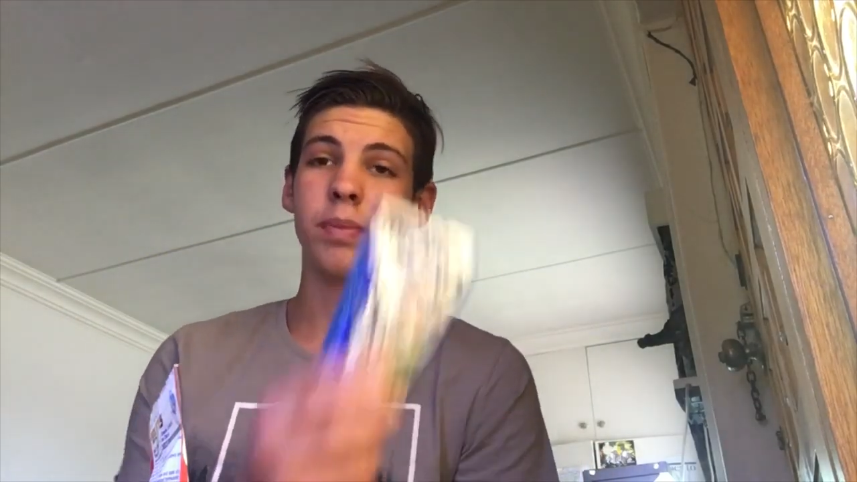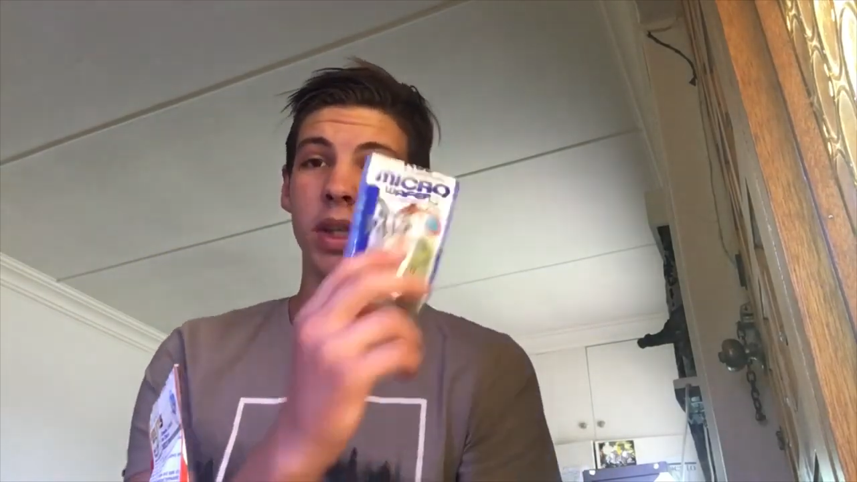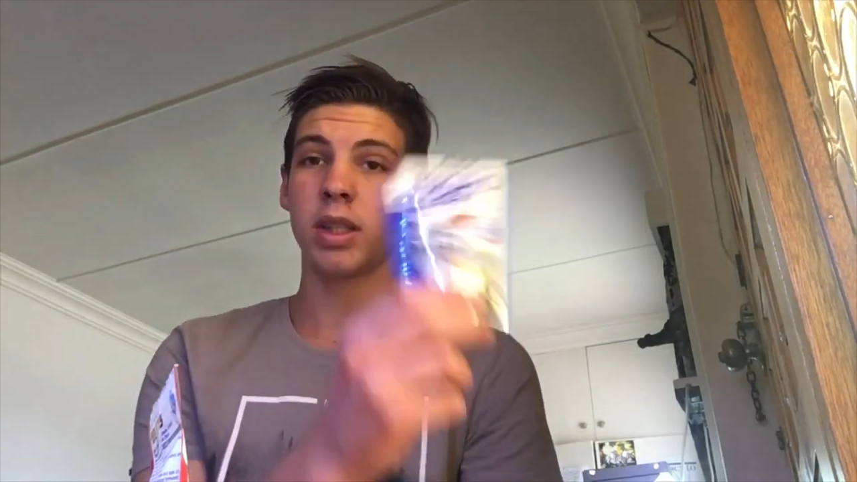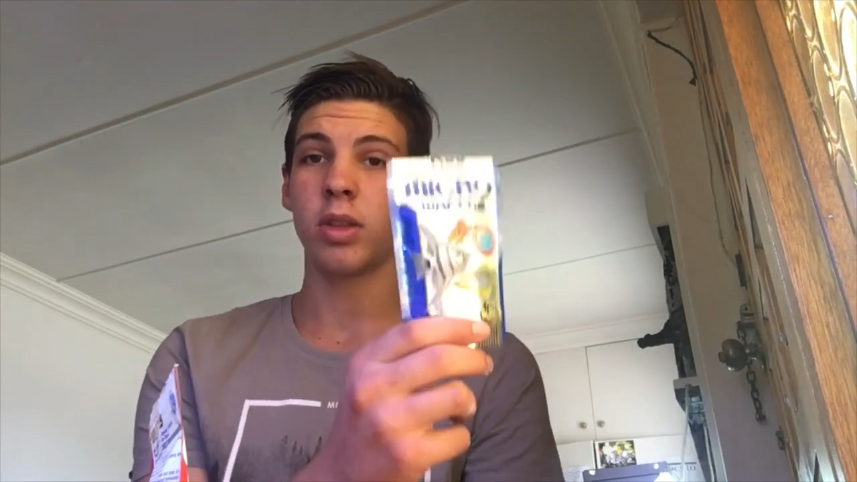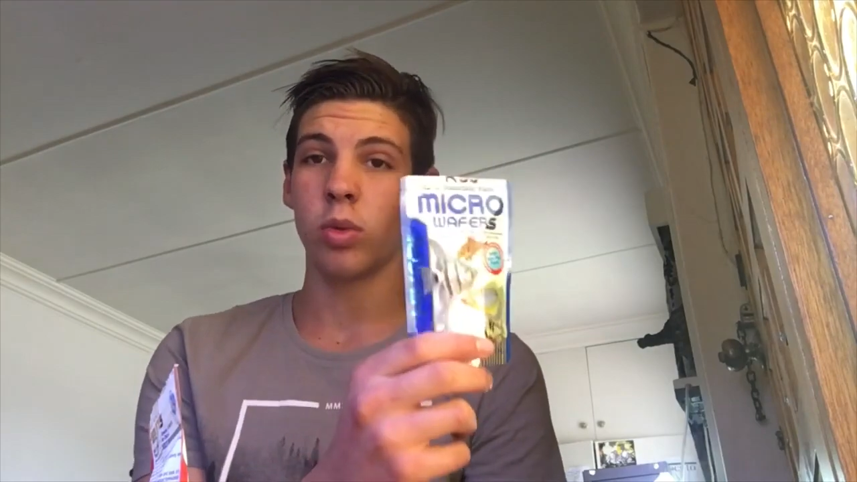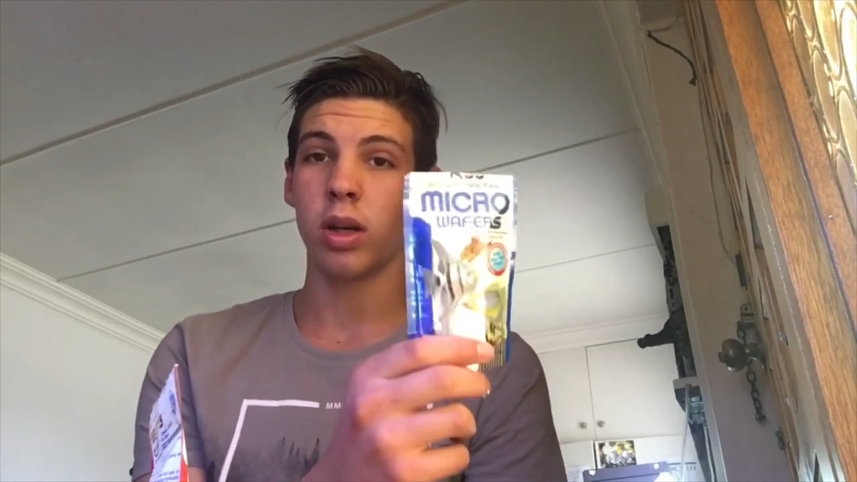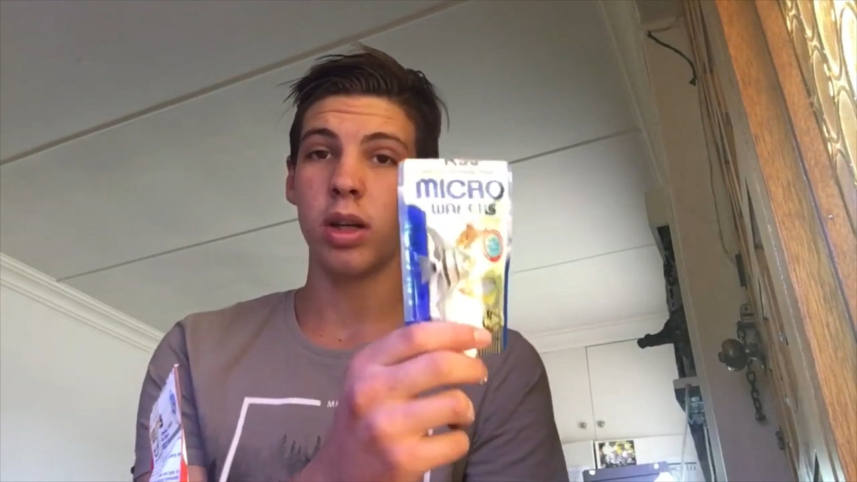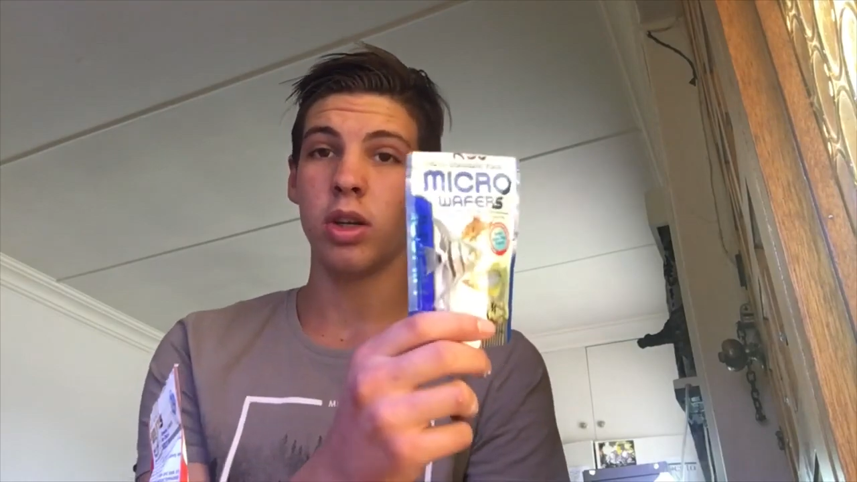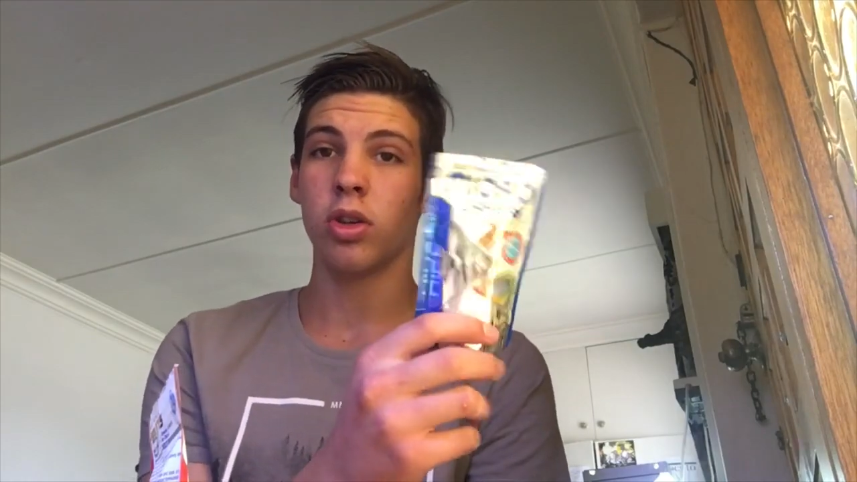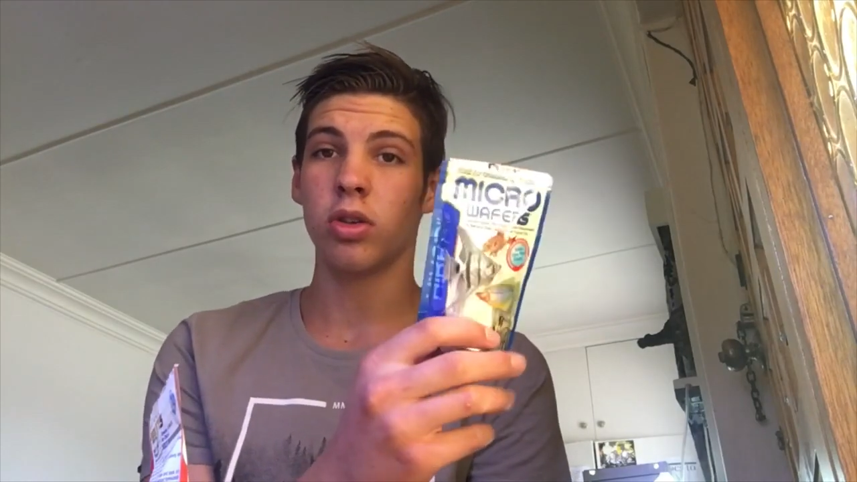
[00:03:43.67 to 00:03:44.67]
This is what I
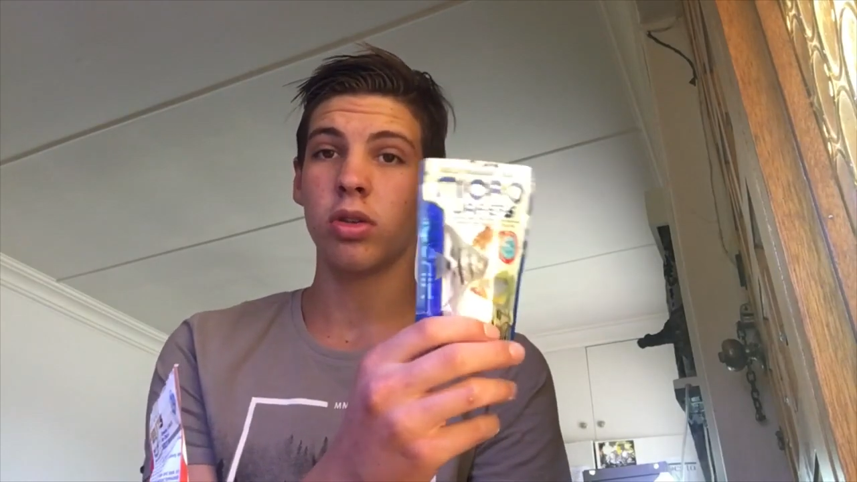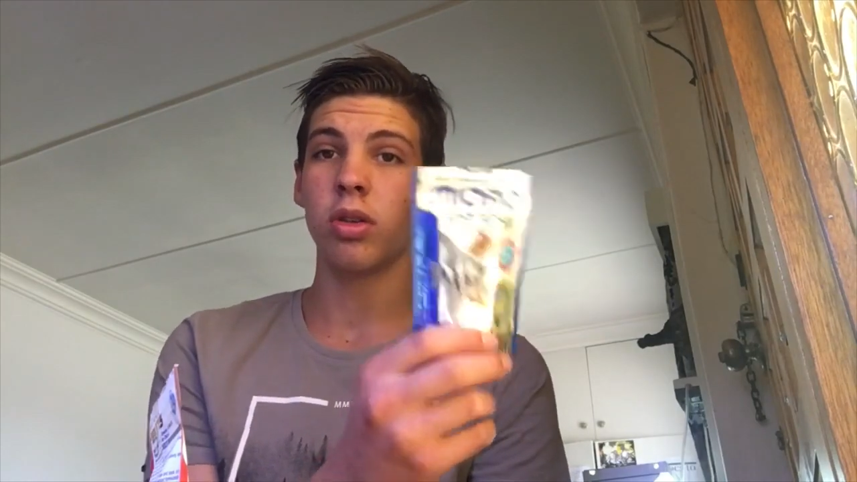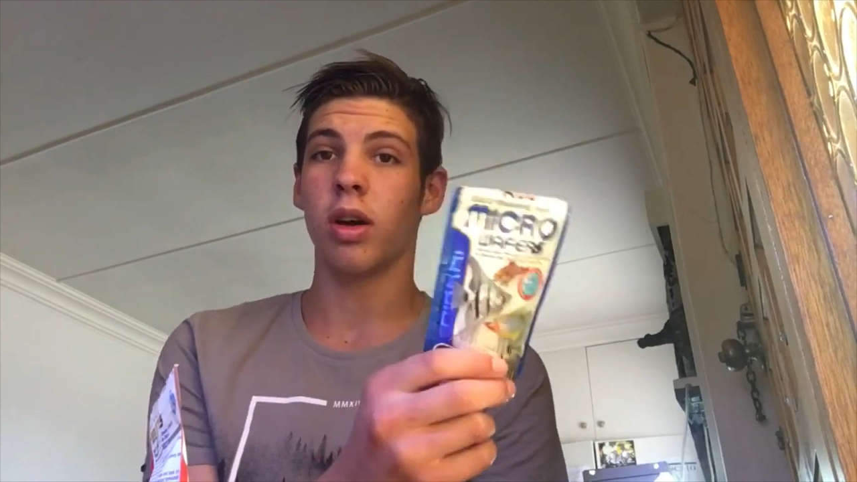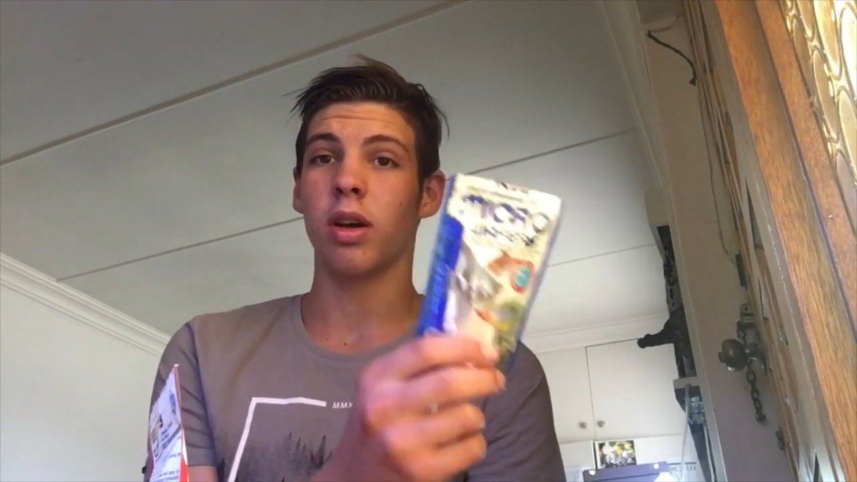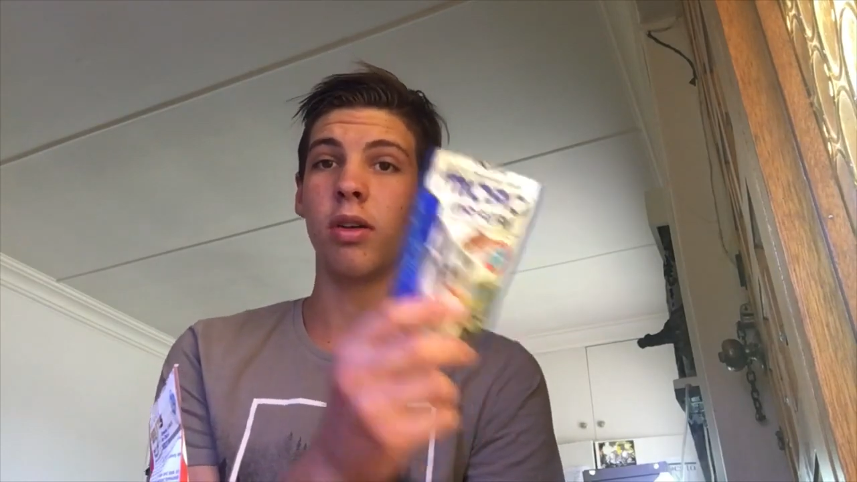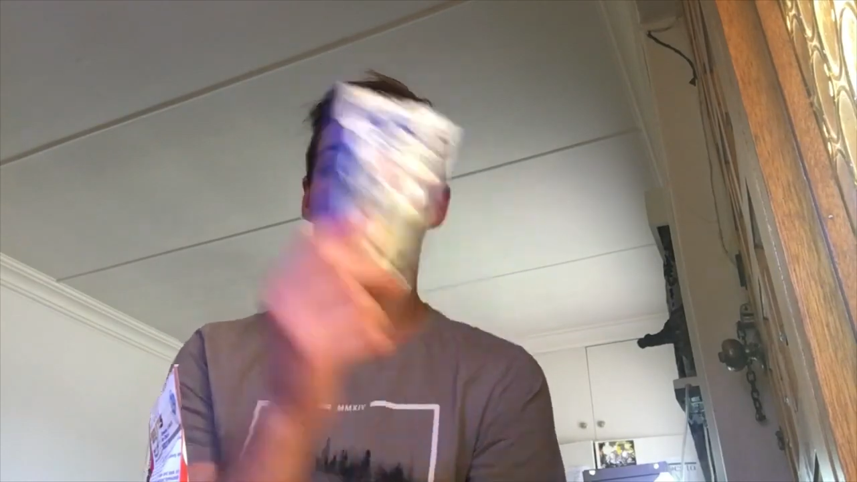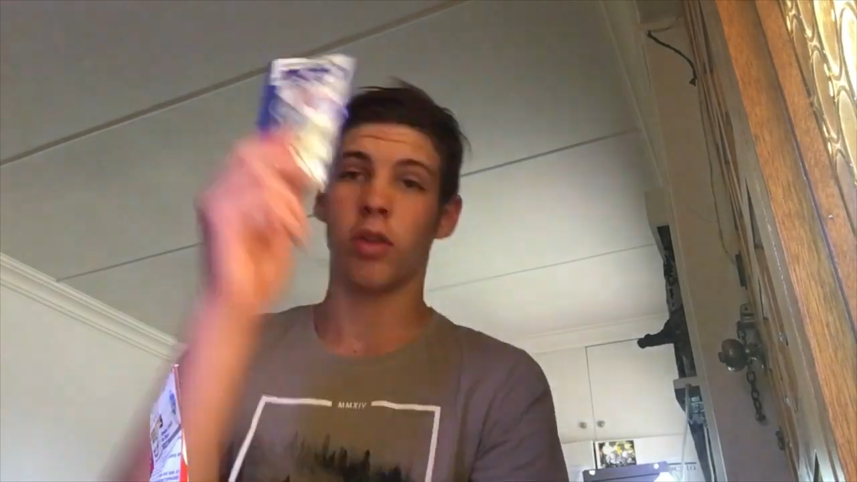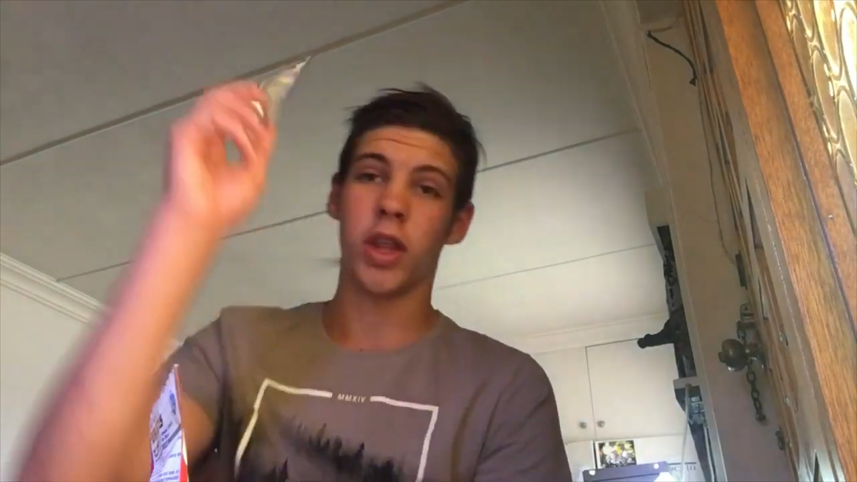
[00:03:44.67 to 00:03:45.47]
use for